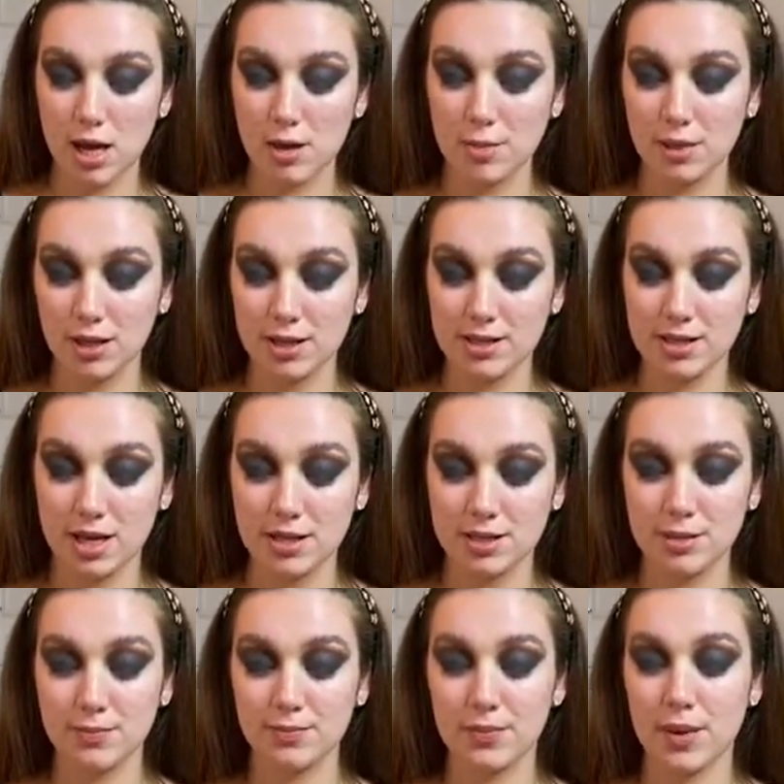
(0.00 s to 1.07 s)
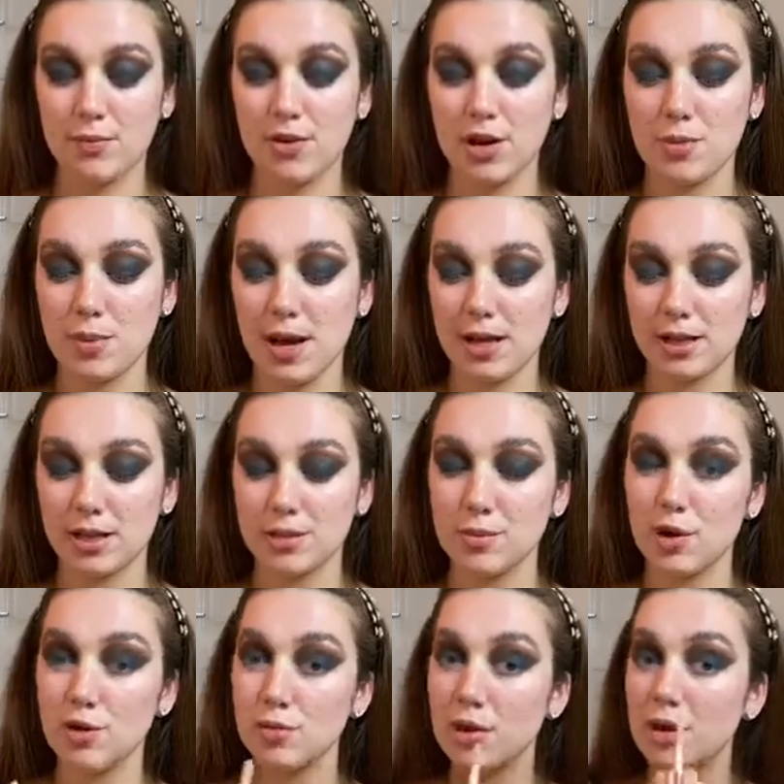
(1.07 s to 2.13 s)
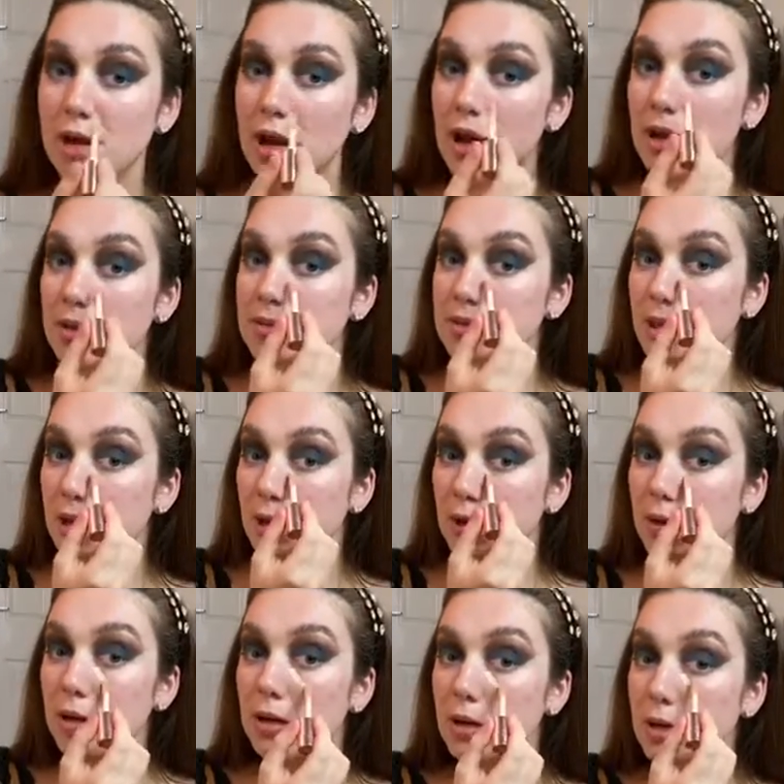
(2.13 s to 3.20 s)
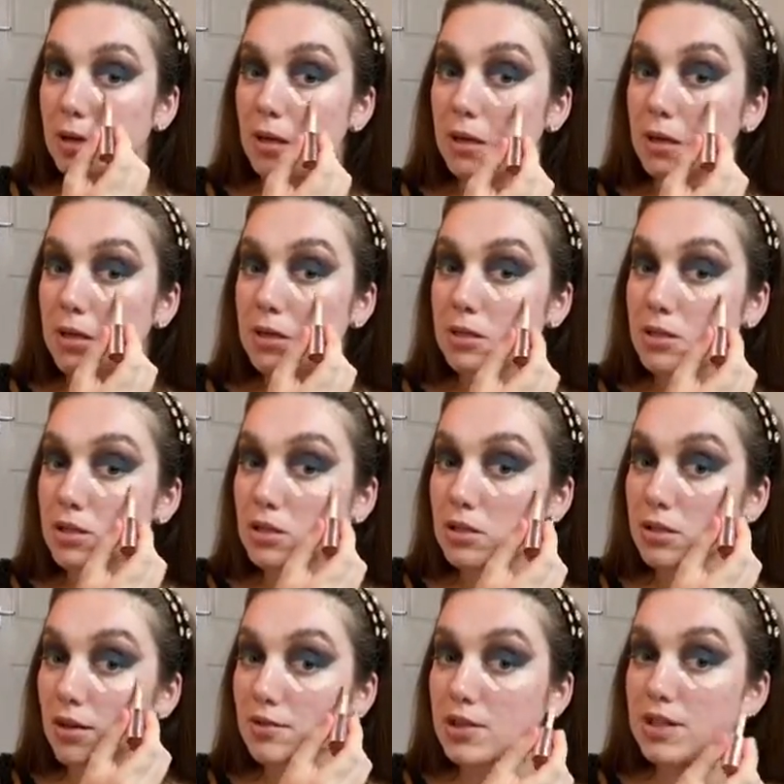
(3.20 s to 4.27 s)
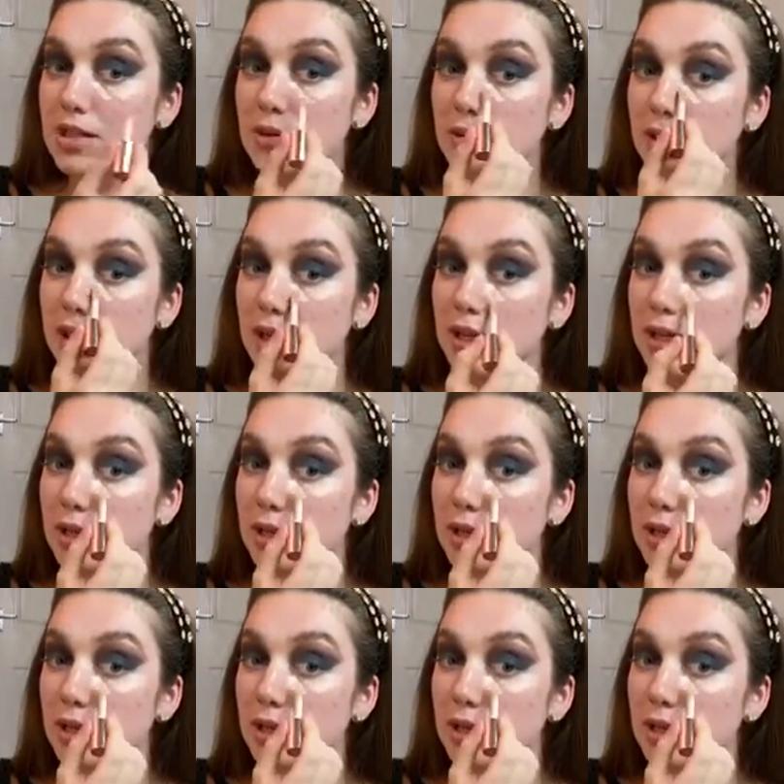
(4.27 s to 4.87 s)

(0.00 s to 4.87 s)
Like I said, I'm very pale at the moment, so just gonna have to deal with it.